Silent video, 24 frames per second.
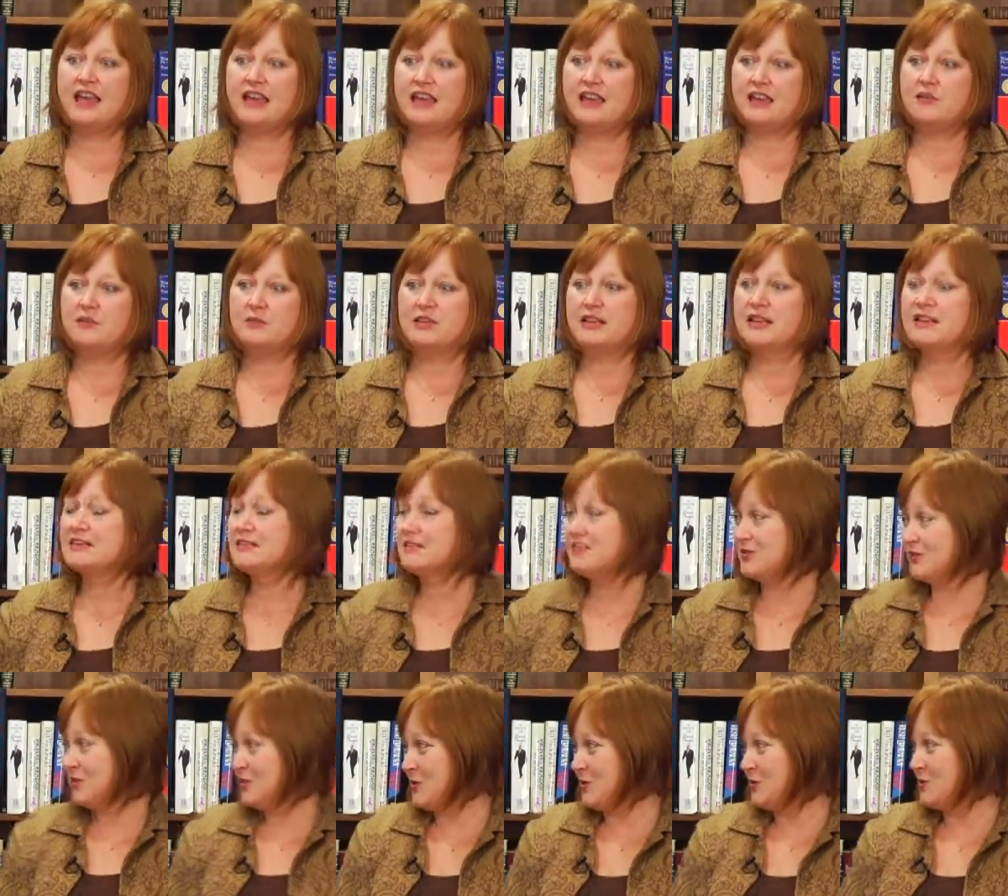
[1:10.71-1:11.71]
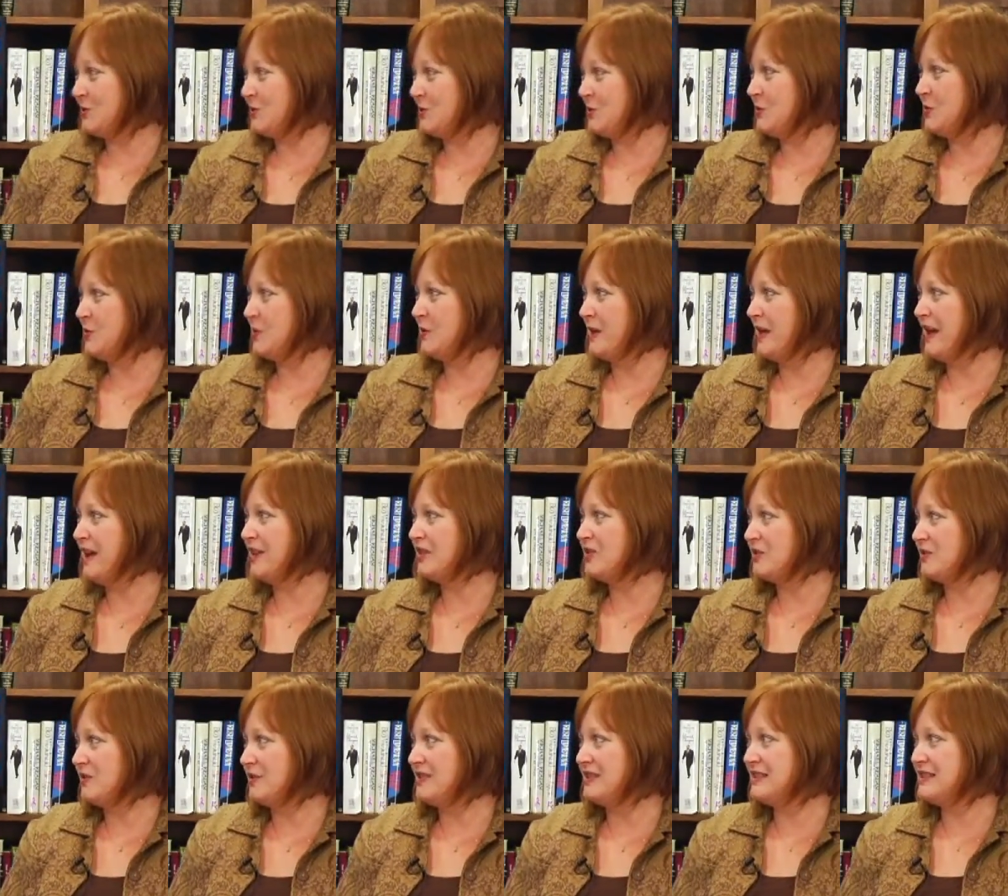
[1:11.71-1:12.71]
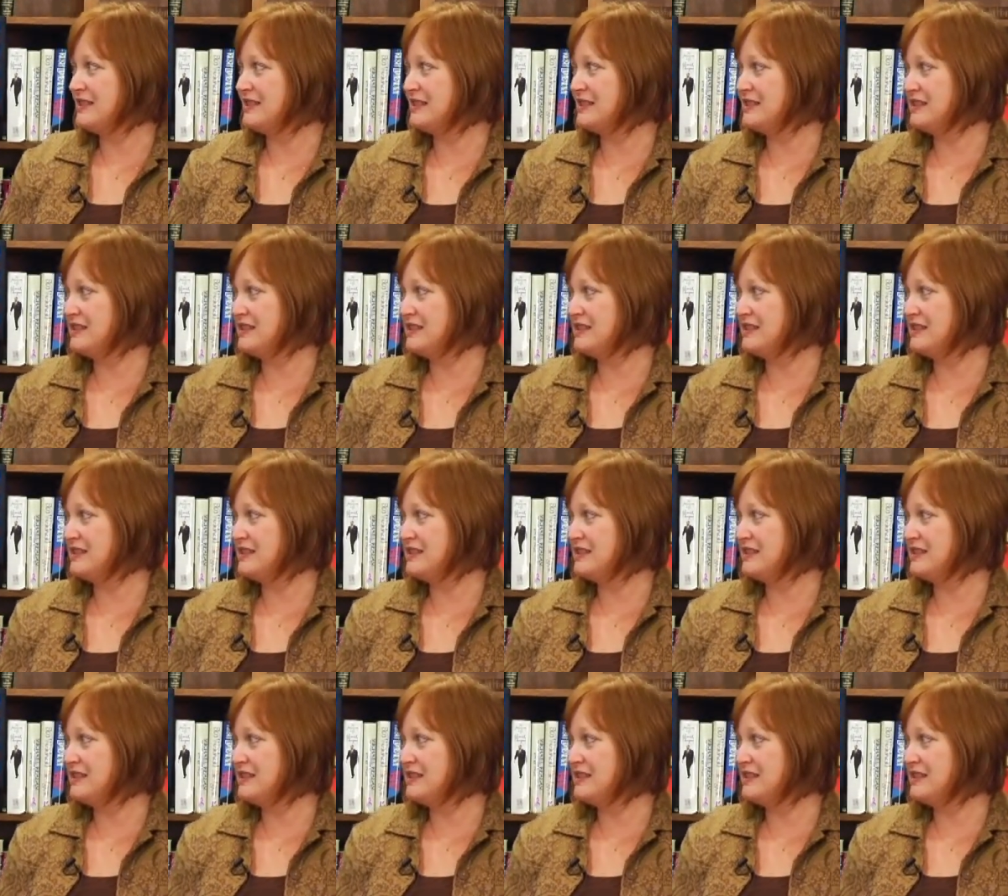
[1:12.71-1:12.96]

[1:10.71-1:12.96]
and because there's no school, we actually